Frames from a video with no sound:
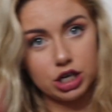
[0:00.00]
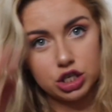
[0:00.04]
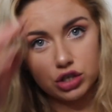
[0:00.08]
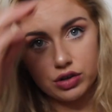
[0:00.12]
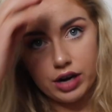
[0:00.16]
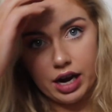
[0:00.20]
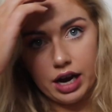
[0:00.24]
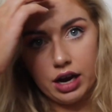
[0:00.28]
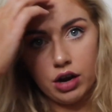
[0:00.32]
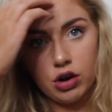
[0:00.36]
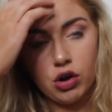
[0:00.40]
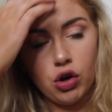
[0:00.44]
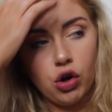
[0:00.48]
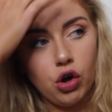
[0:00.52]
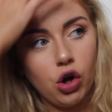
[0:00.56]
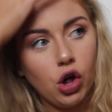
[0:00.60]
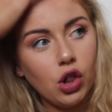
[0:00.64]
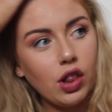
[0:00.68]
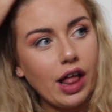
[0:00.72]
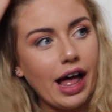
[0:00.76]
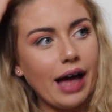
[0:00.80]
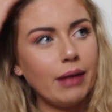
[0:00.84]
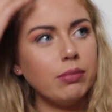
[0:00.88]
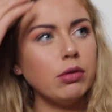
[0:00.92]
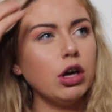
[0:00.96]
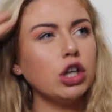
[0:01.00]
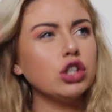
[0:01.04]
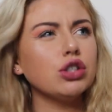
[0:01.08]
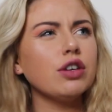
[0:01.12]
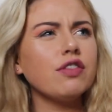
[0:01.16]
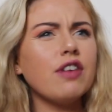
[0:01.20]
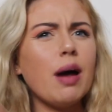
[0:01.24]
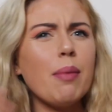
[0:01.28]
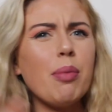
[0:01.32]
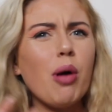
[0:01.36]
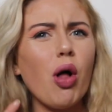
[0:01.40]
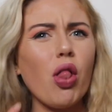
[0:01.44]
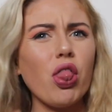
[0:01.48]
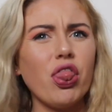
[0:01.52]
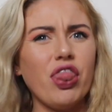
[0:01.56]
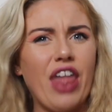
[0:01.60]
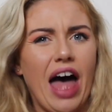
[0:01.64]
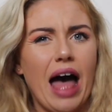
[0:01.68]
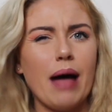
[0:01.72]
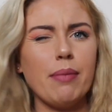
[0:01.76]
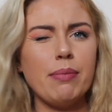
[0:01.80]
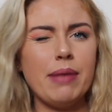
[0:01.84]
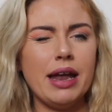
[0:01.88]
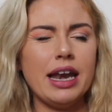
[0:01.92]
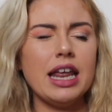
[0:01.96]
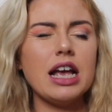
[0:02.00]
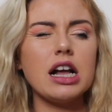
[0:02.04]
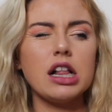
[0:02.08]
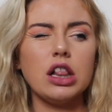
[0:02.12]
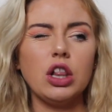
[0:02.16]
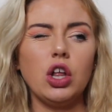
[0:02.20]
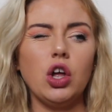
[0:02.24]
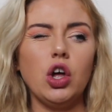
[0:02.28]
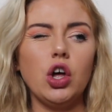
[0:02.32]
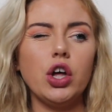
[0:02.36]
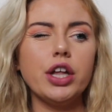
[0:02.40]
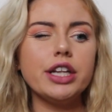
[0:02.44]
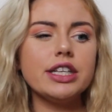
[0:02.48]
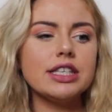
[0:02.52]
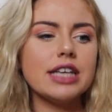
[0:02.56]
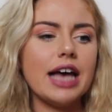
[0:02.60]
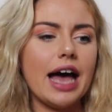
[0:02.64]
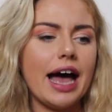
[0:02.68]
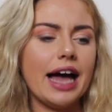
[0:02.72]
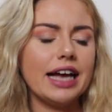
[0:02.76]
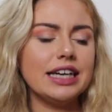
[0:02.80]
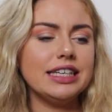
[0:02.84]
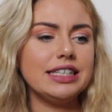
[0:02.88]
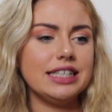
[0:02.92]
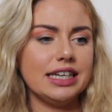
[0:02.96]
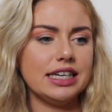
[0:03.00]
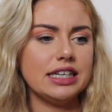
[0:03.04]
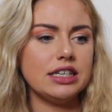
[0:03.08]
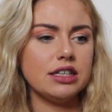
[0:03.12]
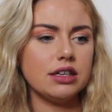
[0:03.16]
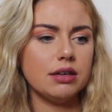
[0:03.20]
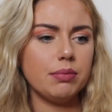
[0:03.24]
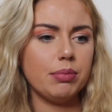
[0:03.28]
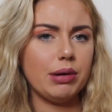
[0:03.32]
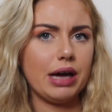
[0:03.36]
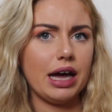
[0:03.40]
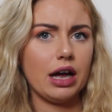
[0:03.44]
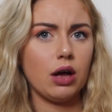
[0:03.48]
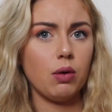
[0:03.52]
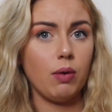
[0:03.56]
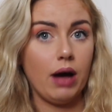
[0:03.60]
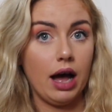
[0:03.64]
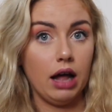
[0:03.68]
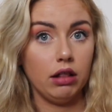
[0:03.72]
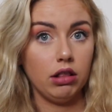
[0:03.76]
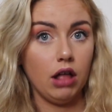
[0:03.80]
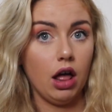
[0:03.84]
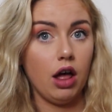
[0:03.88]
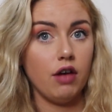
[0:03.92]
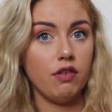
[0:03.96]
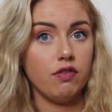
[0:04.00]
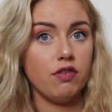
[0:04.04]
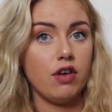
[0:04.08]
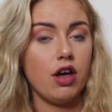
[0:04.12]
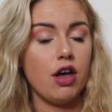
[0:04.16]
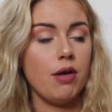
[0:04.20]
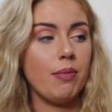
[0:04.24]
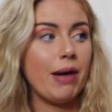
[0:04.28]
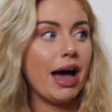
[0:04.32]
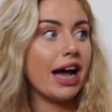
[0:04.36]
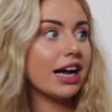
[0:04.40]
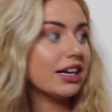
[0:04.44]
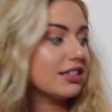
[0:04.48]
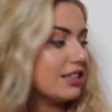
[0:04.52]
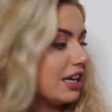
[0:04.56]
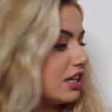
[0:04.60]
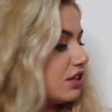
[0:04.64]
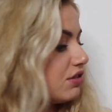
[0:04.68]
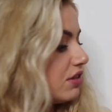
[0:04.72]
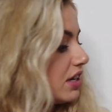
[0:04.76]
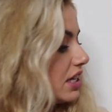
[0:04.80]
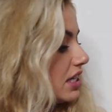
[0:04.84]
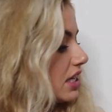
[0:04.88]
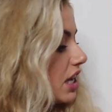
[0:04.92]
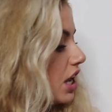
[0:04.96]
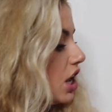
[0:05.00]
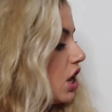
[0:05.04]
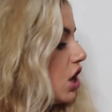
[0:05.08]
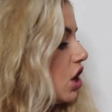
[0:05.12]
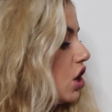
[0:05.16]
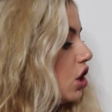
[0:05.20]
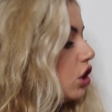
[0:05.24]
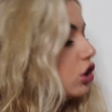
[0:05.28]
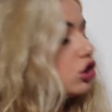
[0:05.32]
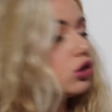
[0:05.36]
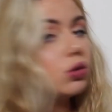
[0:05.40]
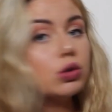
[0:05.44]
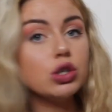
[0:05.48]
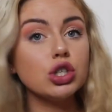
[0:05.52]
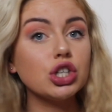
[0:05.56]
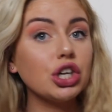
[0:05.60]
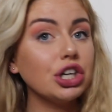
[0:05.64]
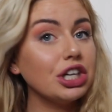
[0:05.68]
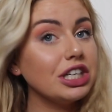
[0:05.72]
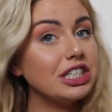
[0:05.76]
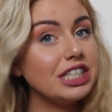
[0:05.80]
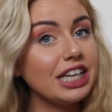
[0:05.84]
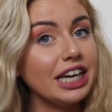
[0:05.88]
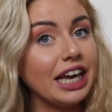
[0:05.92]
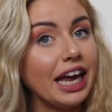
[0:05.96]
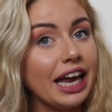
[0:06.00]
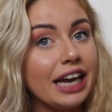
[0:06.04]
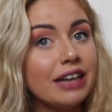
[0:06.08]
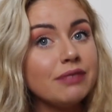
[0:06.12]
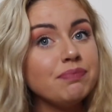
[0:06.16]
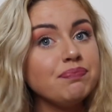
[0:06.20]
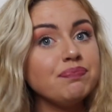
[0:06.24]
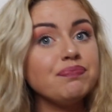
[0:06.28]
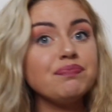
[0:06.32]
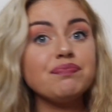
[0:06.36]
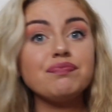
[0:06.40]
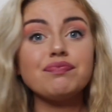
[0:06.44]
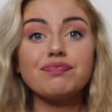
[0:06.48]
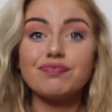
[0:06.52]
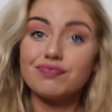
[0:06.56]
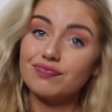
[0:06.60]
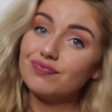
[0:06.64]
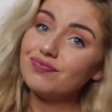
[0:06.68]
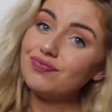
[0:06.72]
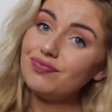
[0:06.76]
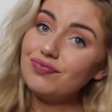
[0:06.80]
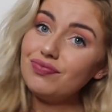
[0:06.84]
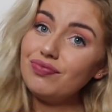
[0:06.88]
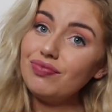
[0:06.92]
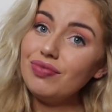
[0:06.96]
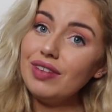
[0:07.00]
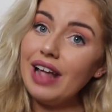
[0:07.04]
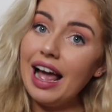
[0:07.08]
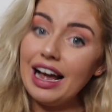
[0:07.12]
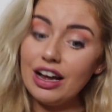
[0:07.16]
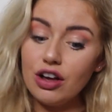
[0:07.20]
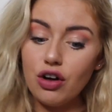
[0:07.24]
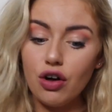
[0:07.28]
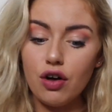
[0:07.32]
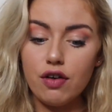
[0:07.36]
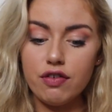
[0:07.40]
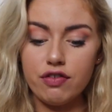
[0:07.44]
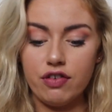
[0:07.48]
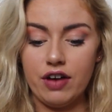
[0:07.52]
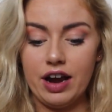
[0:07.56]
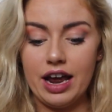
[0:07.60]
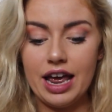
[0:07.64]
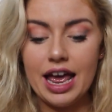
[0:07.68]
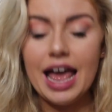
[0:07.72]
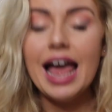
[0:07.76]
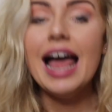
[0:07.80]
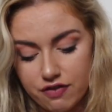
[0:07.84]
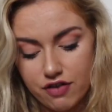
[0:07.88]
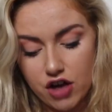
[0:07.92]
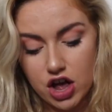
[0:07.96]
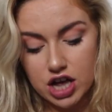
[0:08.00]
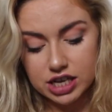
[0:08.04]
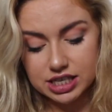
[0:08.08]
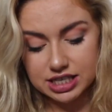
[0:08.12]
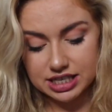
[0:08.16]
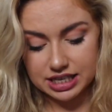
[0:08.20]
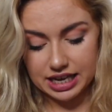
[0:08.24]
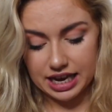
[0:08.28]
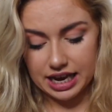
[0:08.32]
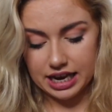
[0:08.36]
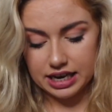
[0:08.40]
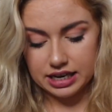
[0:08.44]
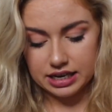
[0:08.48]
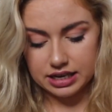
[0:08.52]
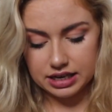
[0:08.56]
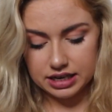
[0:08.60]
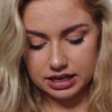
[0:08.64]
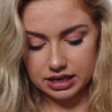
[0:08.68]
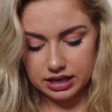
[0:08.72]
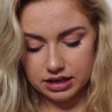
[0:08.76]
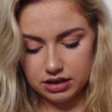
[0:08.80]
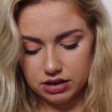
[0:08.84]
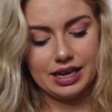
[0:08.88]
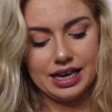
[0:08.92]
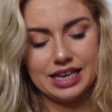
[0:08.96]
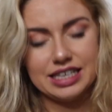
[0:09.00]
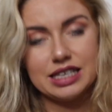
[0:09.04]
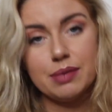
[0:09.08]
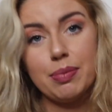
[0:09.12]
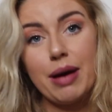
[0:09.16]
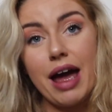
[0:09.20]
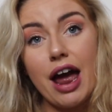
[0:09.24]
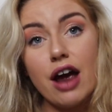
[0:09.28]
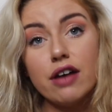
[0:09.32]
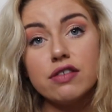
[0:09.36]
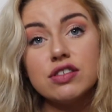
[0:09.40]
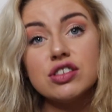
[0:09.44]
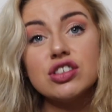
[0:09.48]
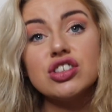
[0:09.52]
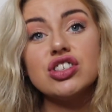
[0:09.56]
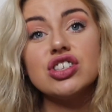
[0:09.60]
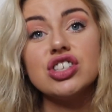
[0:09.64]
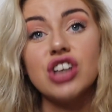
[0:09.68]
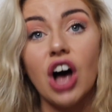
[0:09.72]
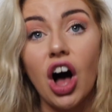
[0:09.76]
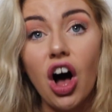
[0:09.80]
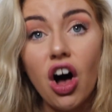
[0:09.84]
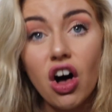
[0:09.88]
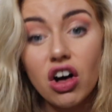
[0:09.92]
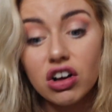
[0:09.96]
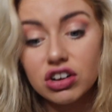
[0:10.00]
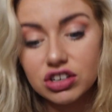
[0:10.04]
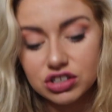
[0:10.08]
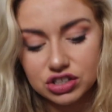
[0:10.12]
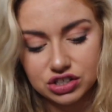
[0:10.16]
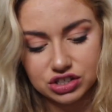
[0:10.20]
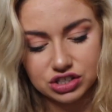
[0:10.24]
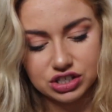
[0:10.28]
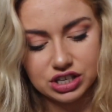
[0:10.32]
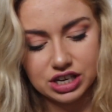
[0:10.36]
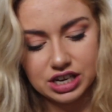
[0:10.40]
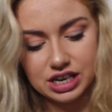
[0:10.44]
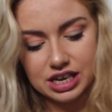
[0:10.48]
try-on haul. I'm not sure if I bought that many clothes. I did buy quite a lot of accessories. So we're just going to dig in and go for it. First thing, it's a pair of socks,